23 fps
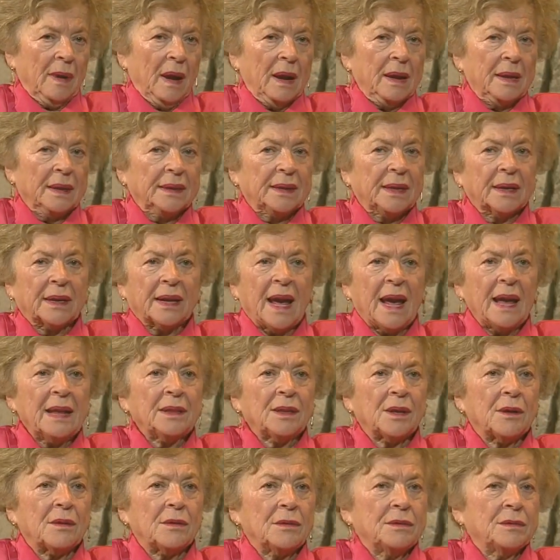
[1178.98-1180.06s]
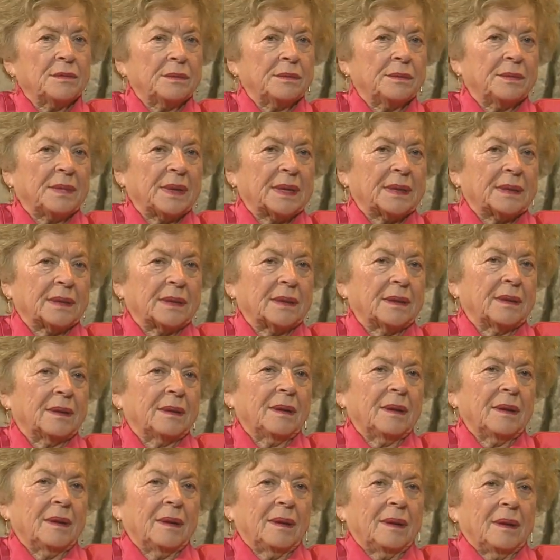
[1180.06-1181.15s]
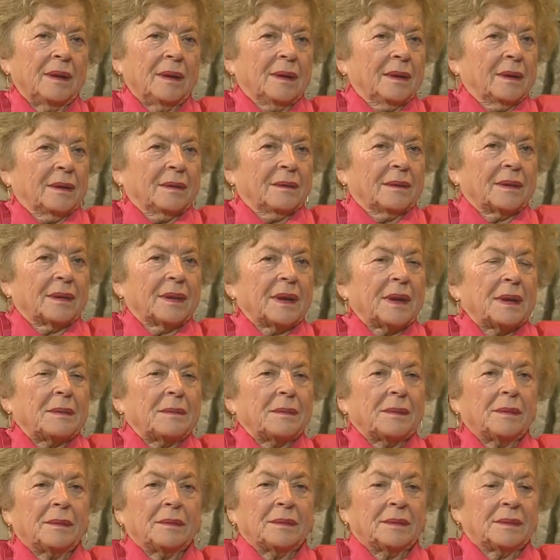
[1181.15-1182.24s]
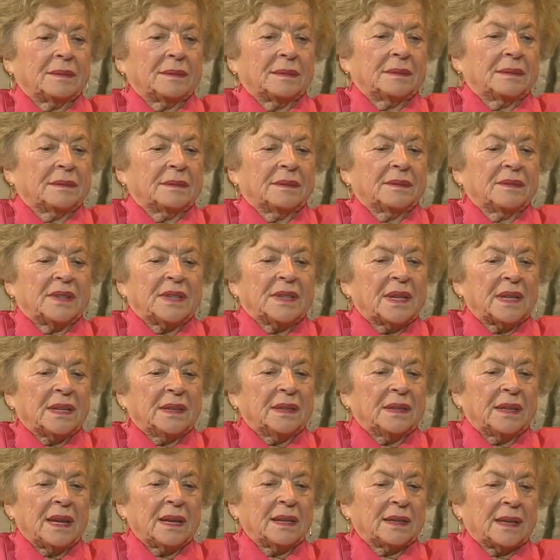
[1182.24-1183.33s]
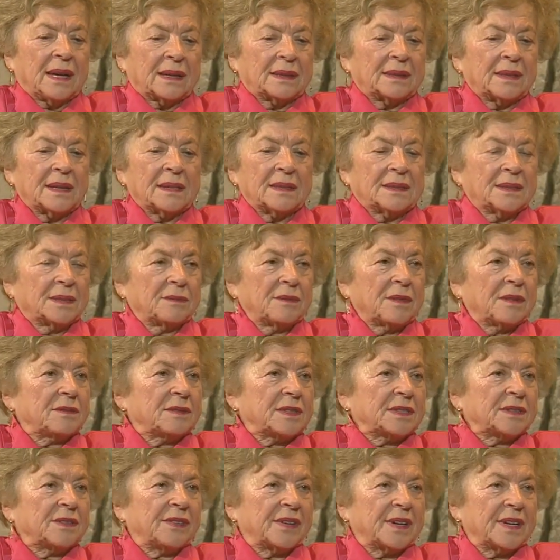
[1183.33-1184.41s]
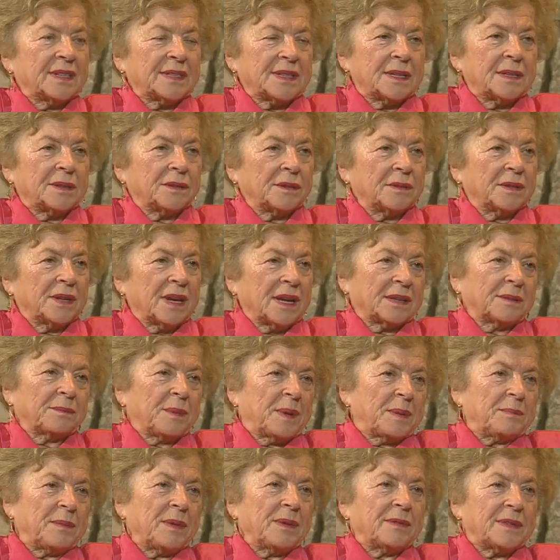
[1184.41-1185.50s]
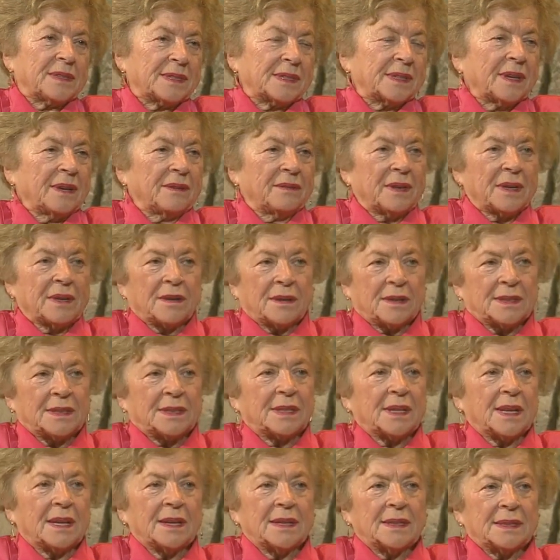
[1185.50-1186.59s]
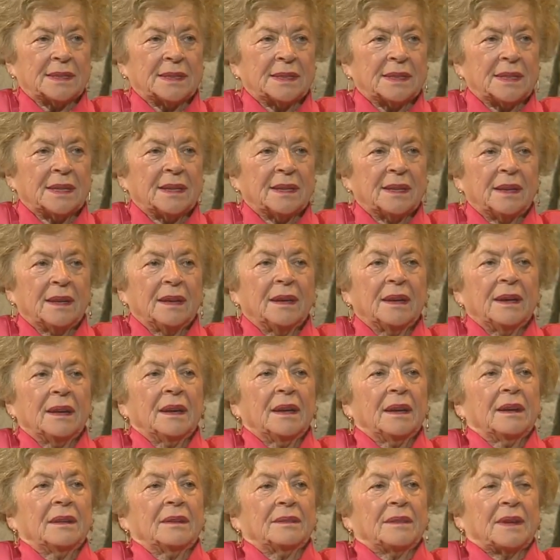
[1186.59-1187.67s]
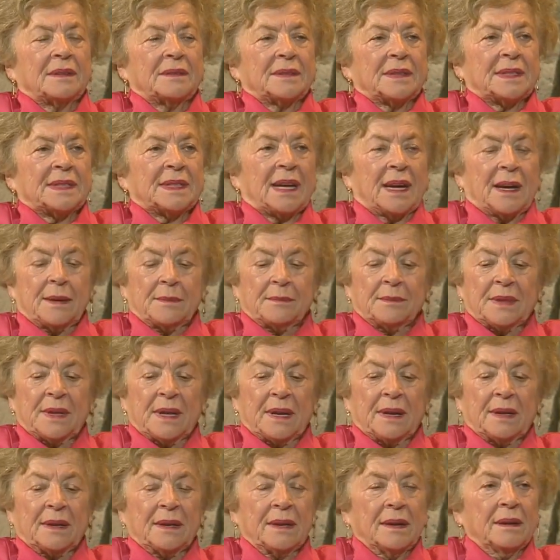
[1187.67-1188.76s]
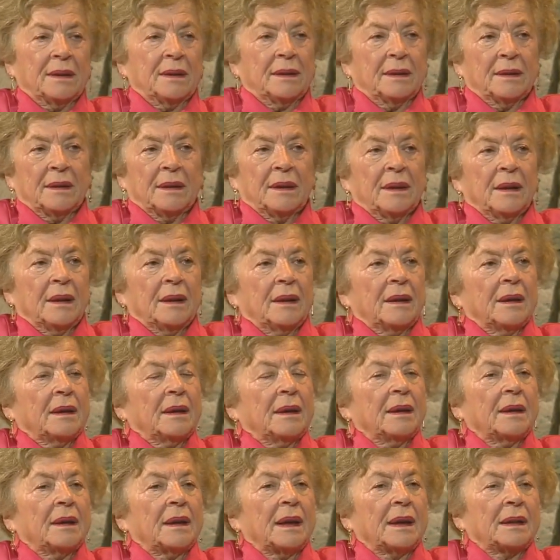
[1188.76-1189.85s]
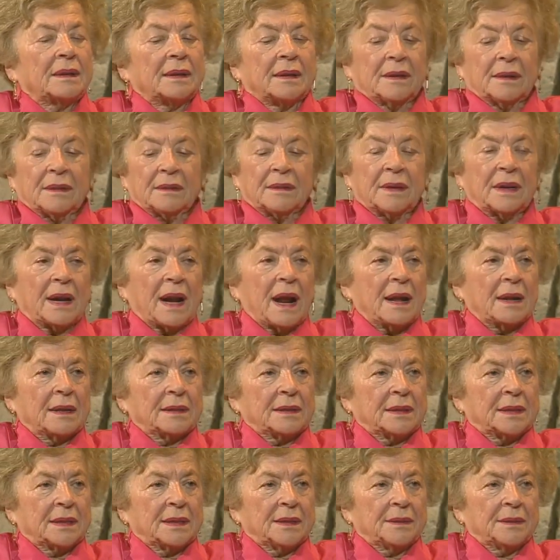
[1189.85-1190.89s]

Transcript: in the ghetto, but uh, we didn't take nothing. So we was freezing to death. People was giving us things when we slept there on the ground.